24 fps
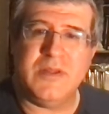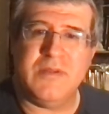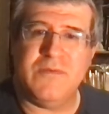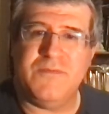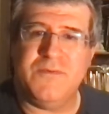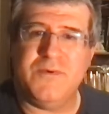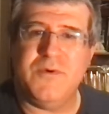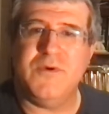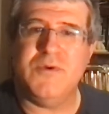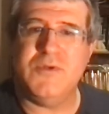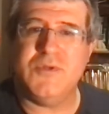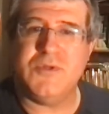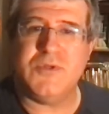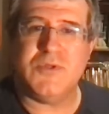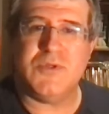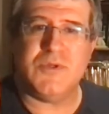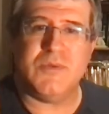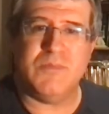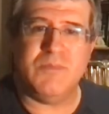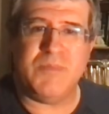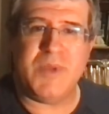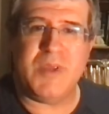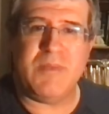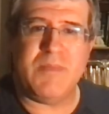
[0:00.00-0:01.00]
first
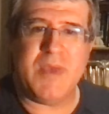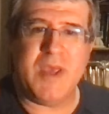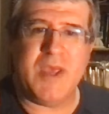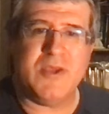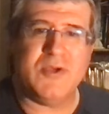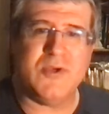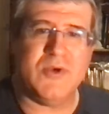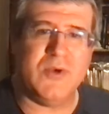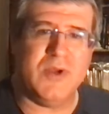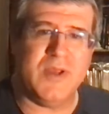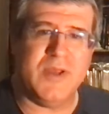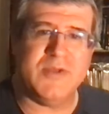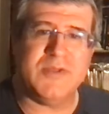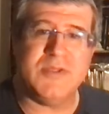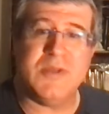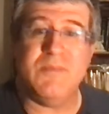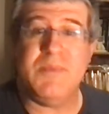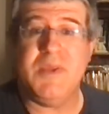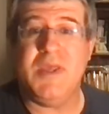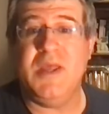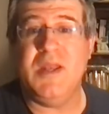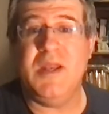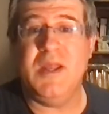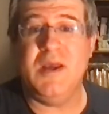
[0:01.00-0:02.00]
B major is the
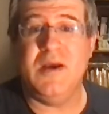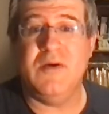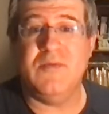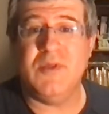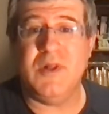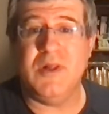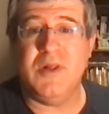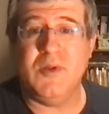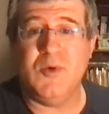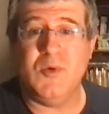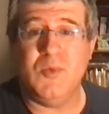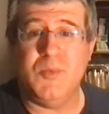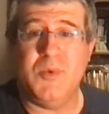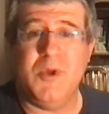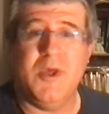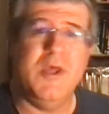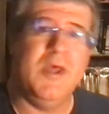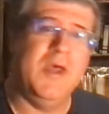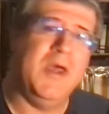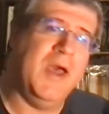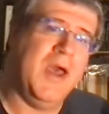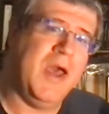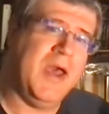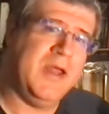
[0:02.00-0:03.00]
beginning of the loop,
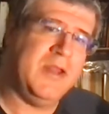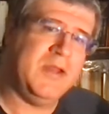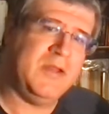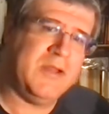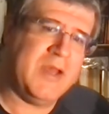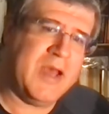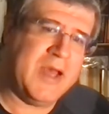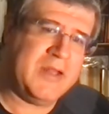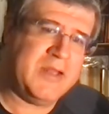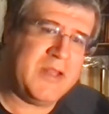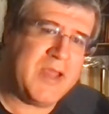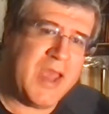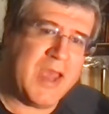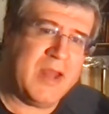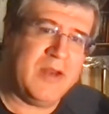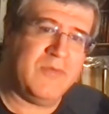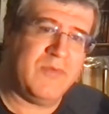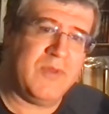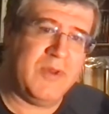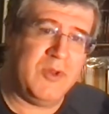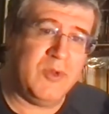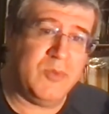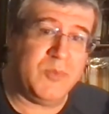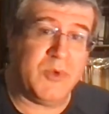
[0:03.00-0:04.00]
and at the end of
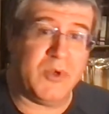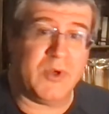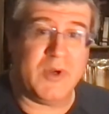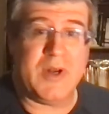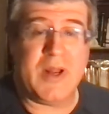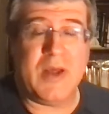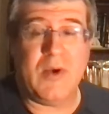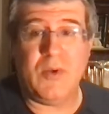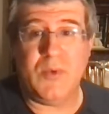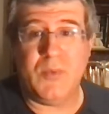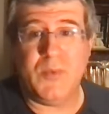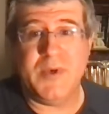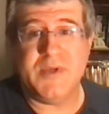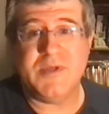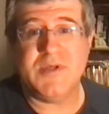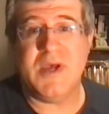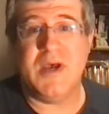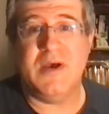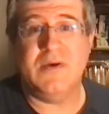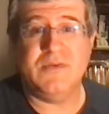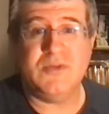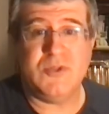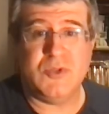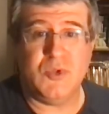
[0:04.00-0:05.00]
the loop, you're going to always
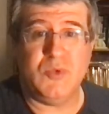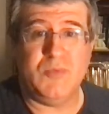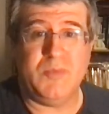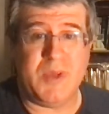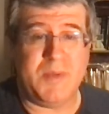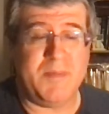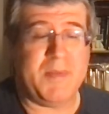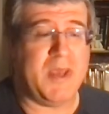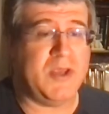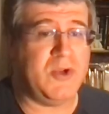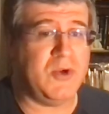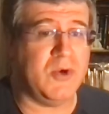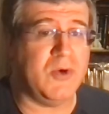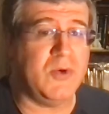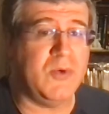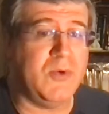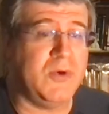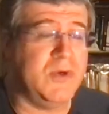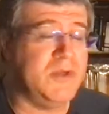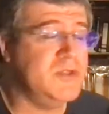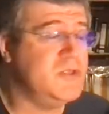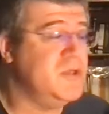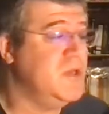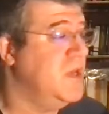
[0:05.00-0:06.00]
have two B major
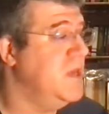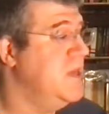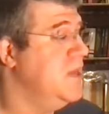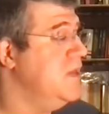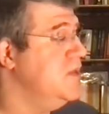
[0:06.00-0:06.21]
chords.